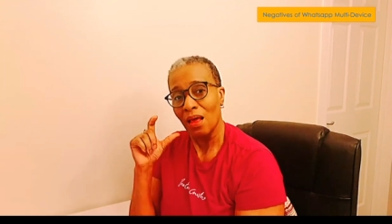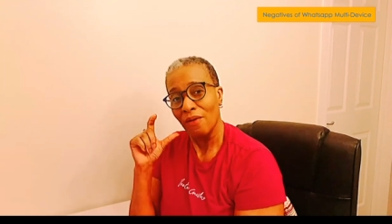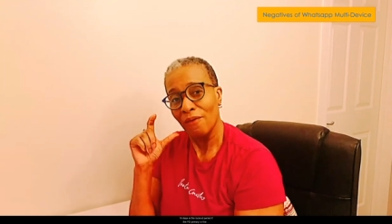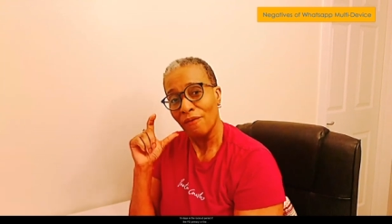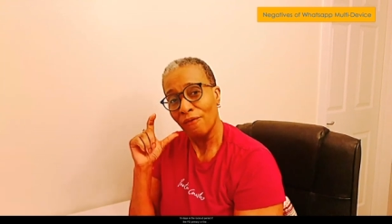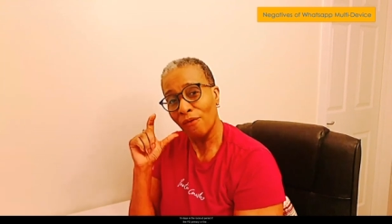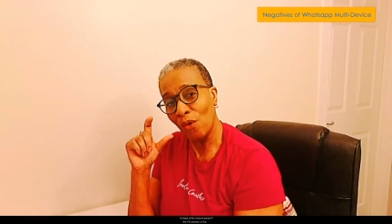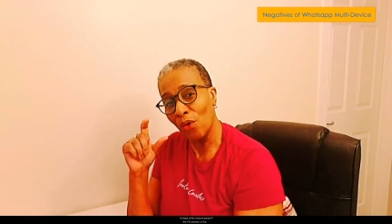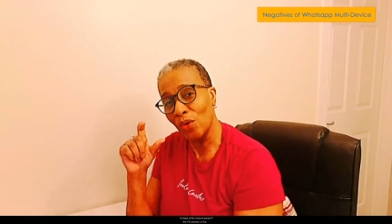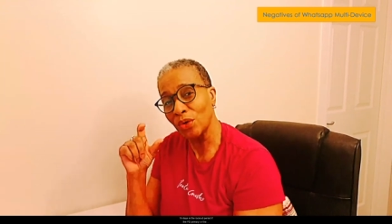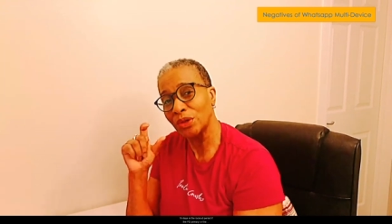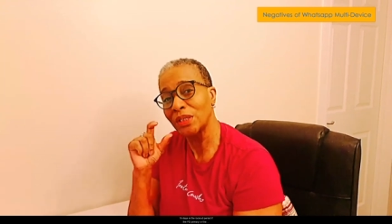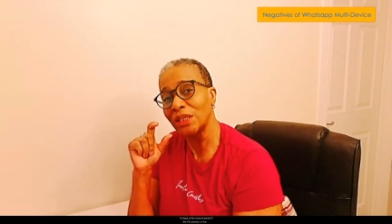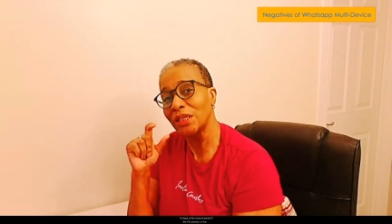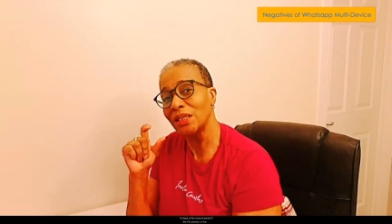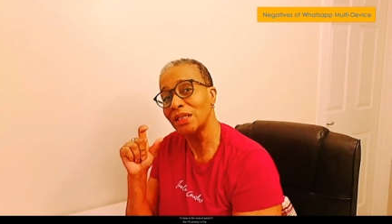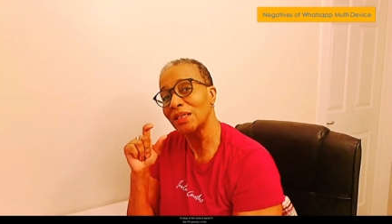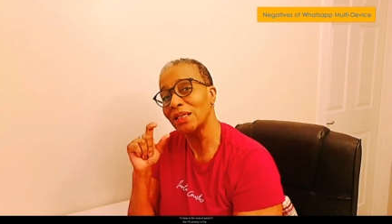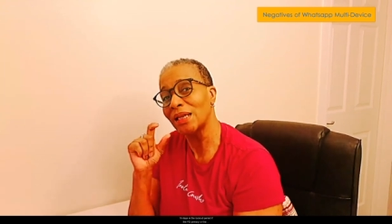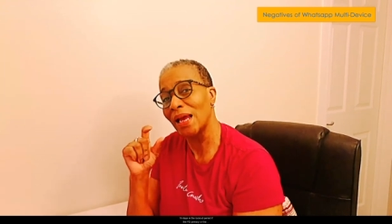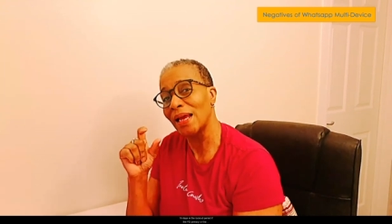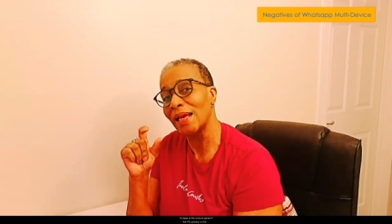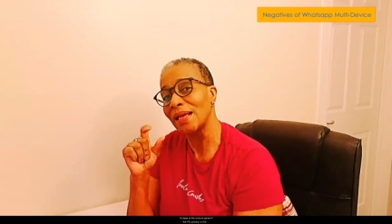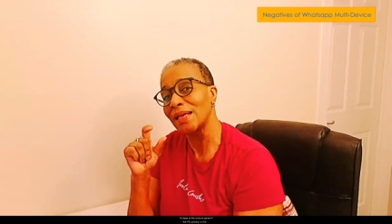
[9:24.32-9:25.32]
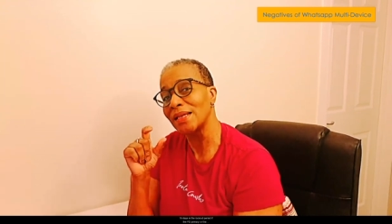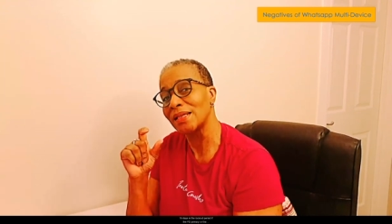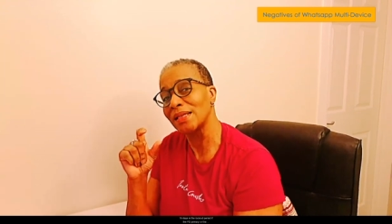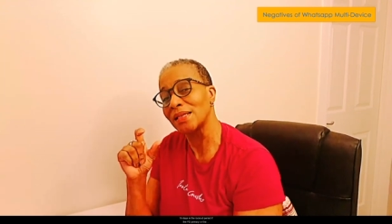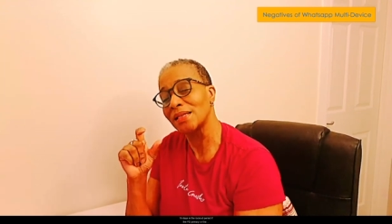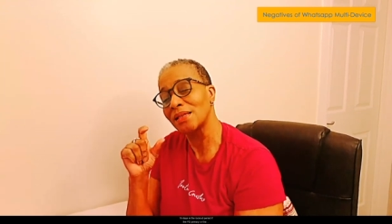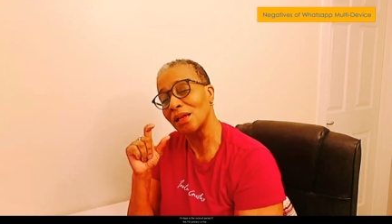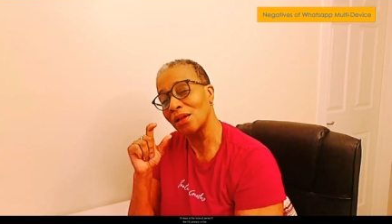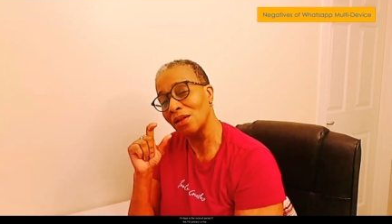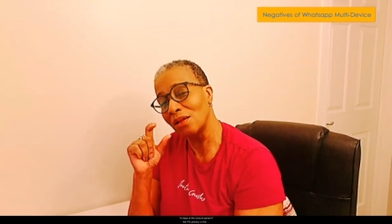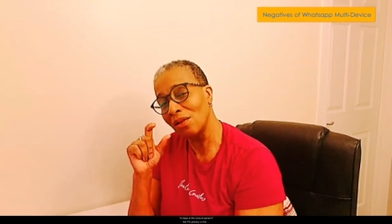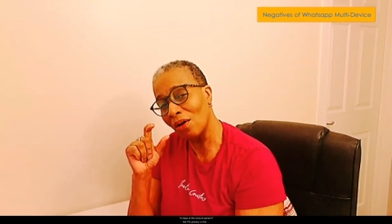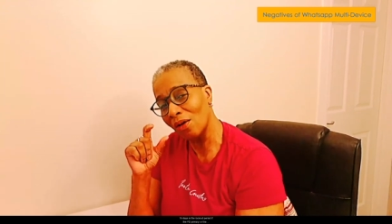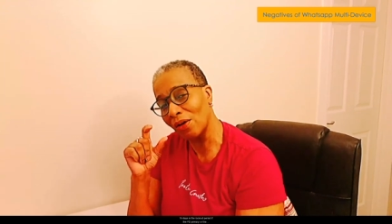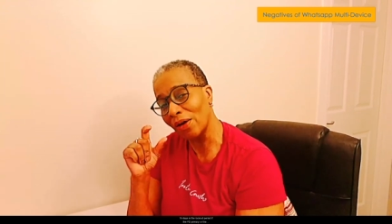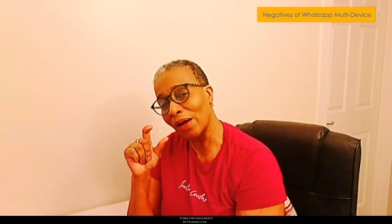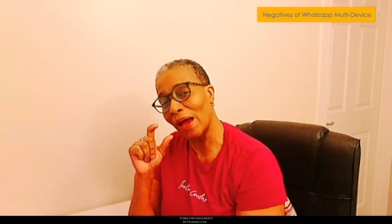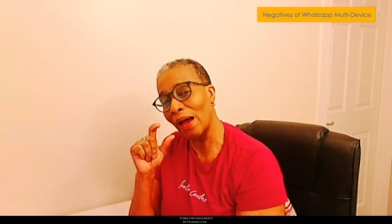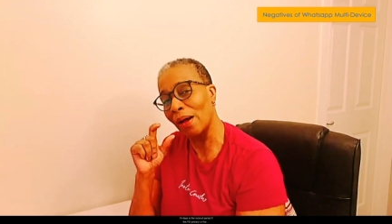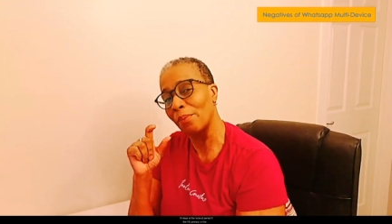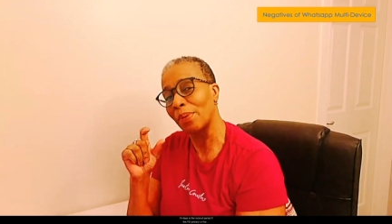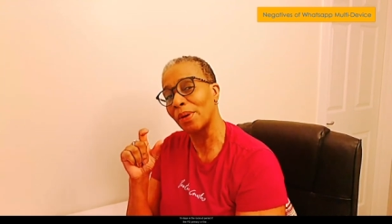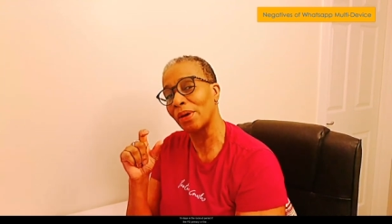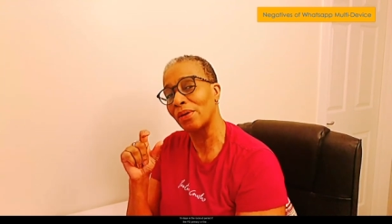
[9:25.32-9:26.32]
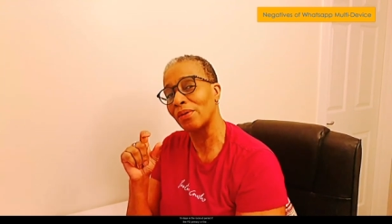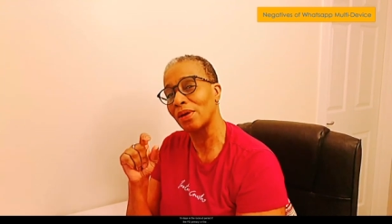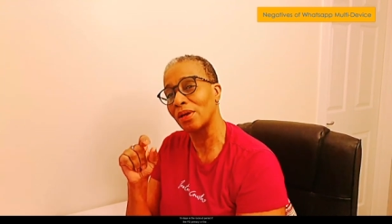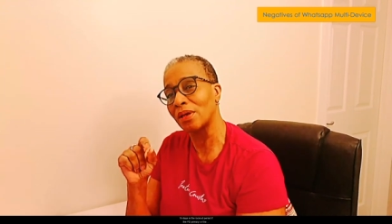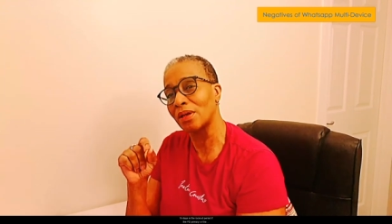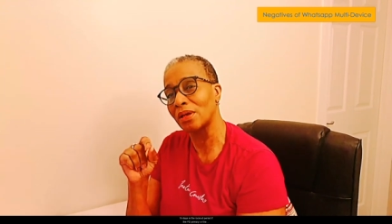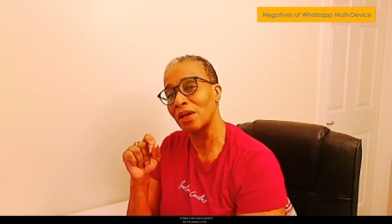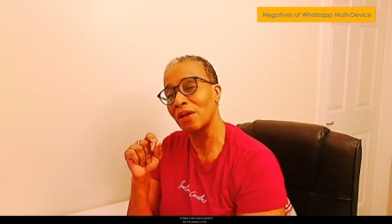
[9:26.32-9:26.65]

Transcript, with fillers: 14 days is the lockout period.